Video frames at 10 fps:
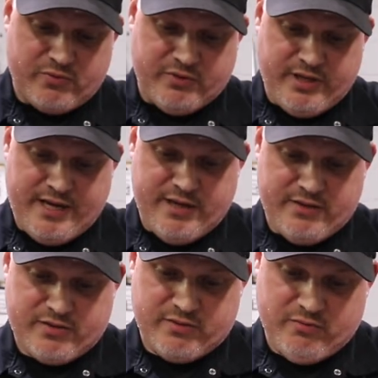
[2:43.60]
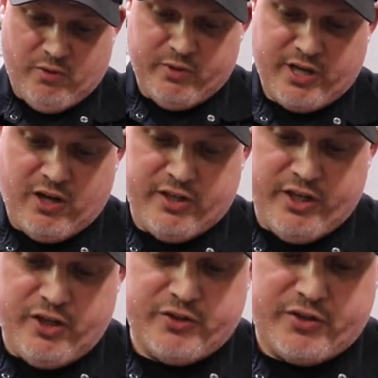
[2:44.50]
one has what we call an
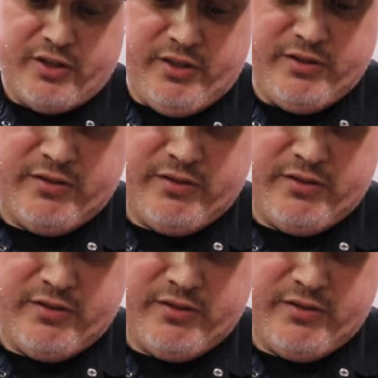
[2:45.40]
undercut,